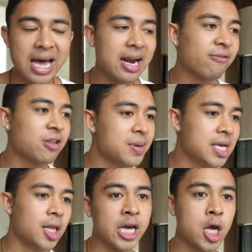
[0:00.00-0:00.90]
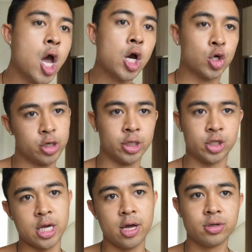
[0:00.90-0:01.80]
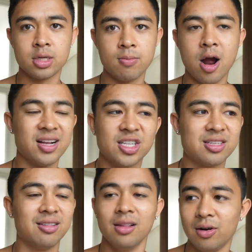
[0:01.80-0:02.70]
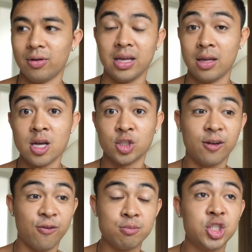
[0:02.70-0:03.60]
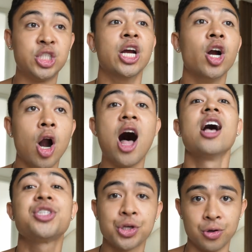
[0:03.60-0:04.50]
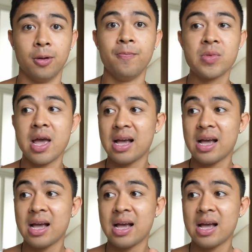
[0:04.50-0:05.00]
I didn't have to be like good at sales and mar- I just literally just from sheer hustle,